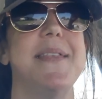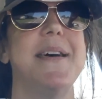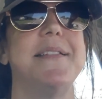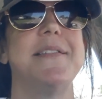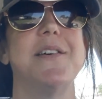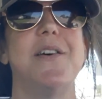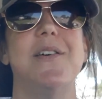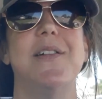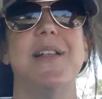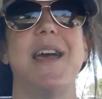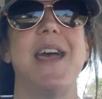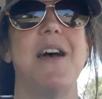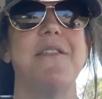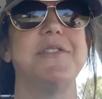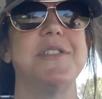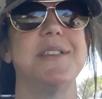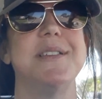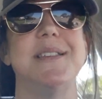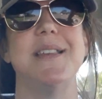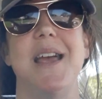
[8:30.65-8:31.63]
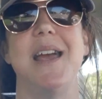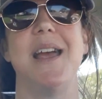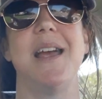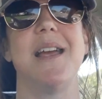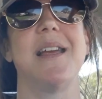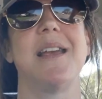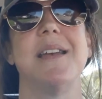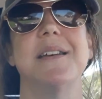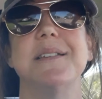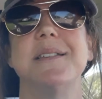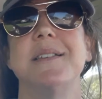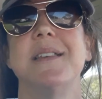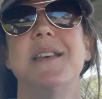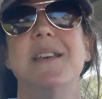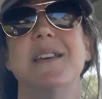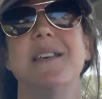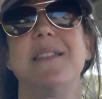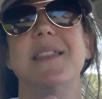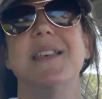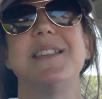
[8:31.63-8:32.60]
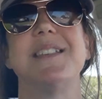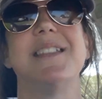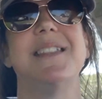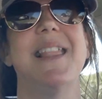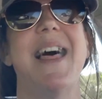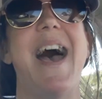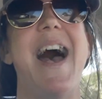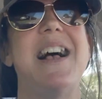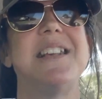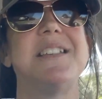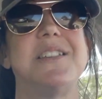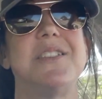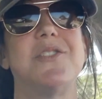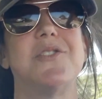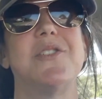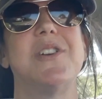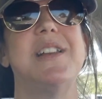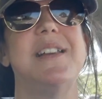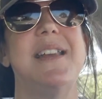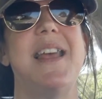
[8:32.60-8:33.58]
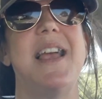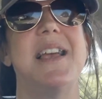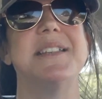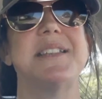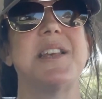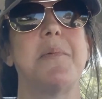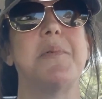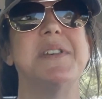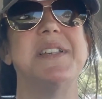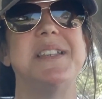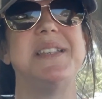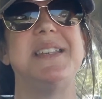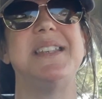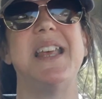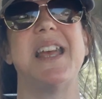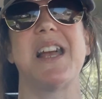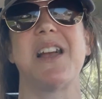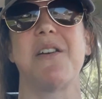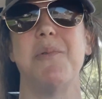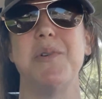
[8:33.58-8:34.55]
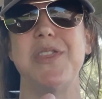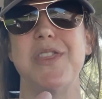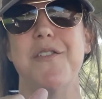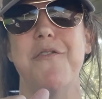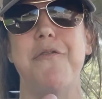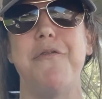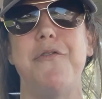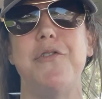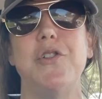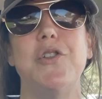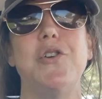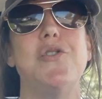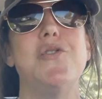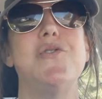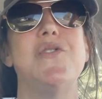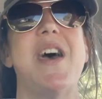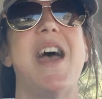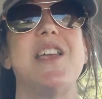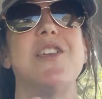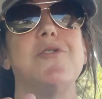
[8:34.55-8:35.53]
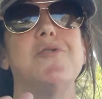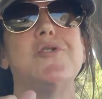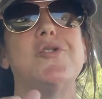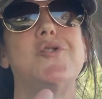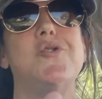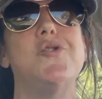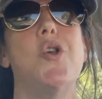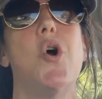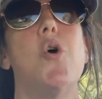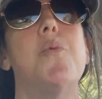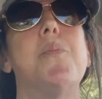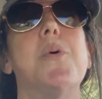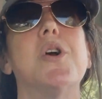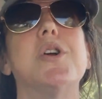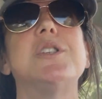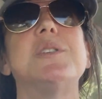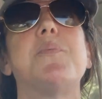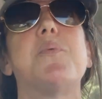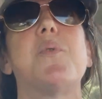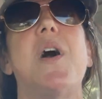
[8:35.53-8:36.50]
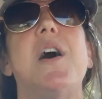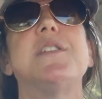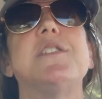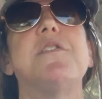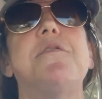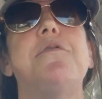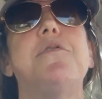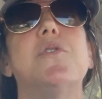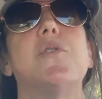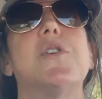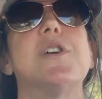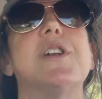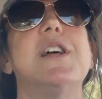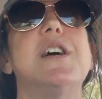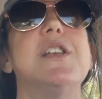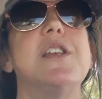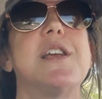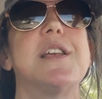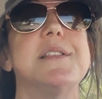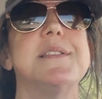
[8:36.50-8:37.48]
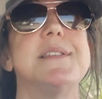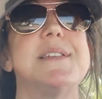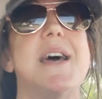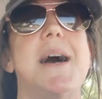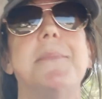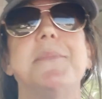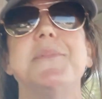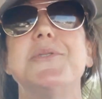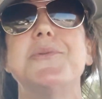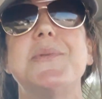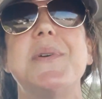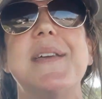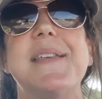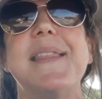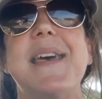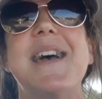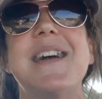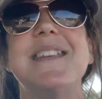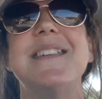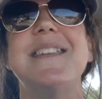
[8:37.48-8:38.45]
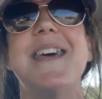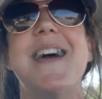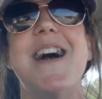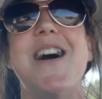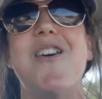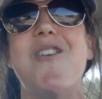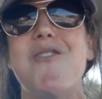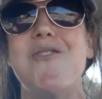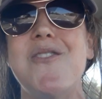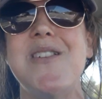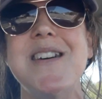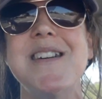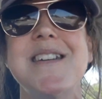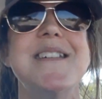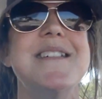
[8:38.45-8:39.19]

That's all I have to say, because this last 30 days I was sick with the flu that you snowbirds brought to Florida, and you can stop doing that now.